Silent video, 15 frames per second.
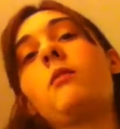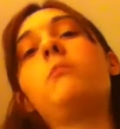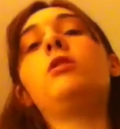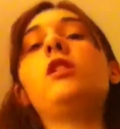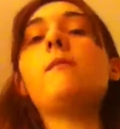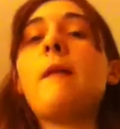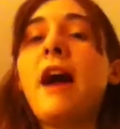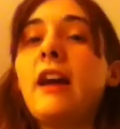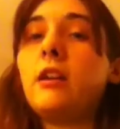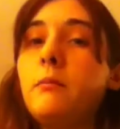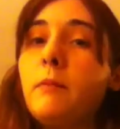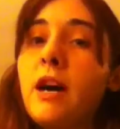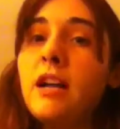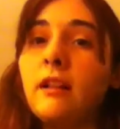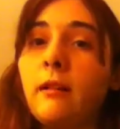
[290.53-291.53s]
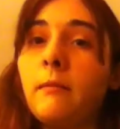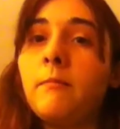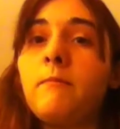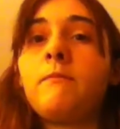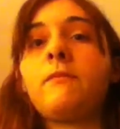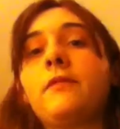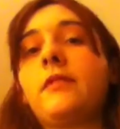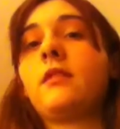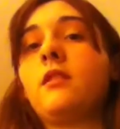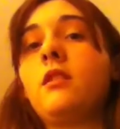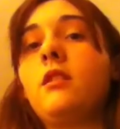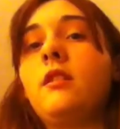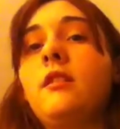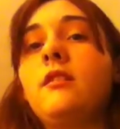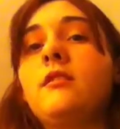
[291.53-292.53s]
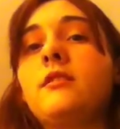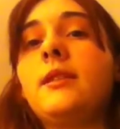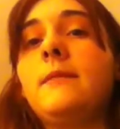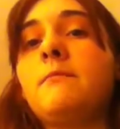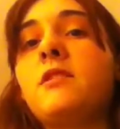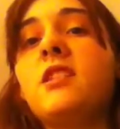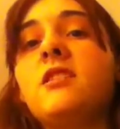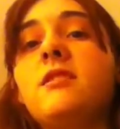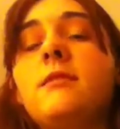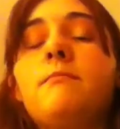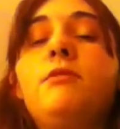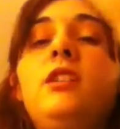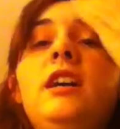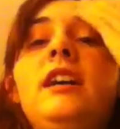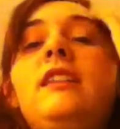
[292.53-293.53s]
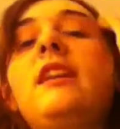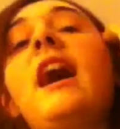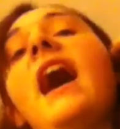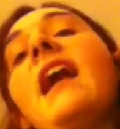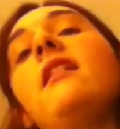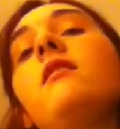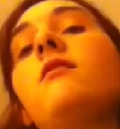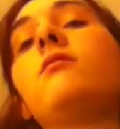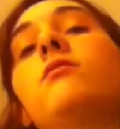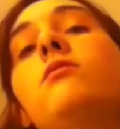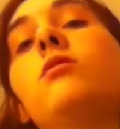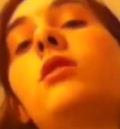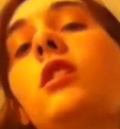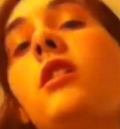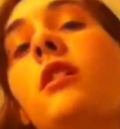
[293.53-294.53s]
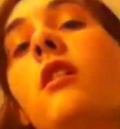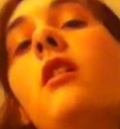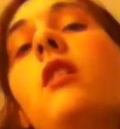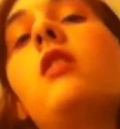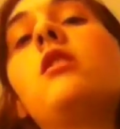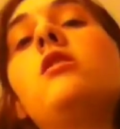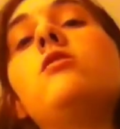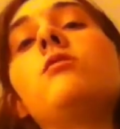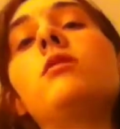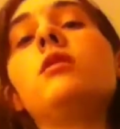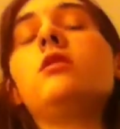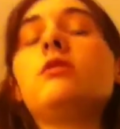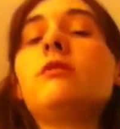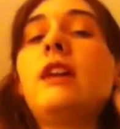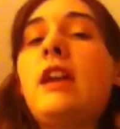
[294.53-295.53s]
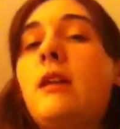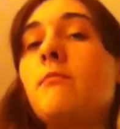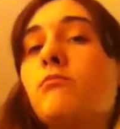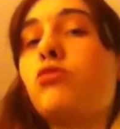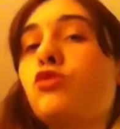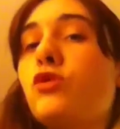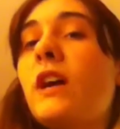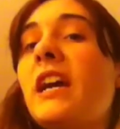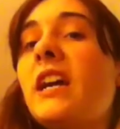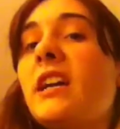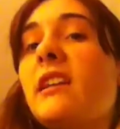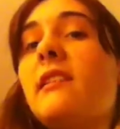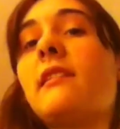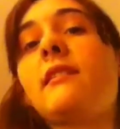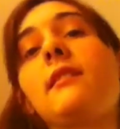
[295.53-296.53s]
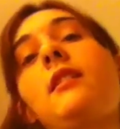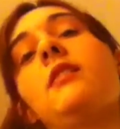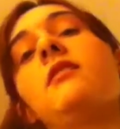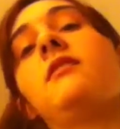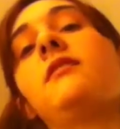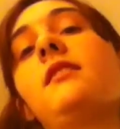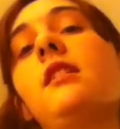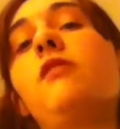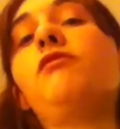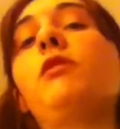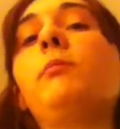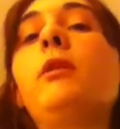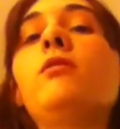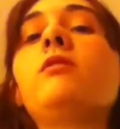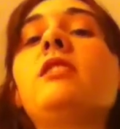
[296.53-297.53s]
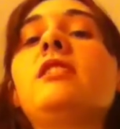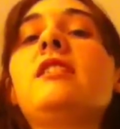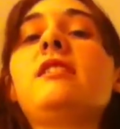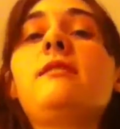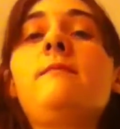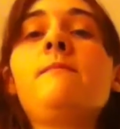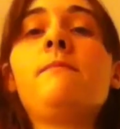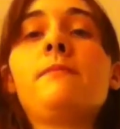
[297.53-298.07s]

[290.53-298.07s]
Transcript: pull it back in a bun. Something simple like that. Or you could do it in braids instead of a ponytail.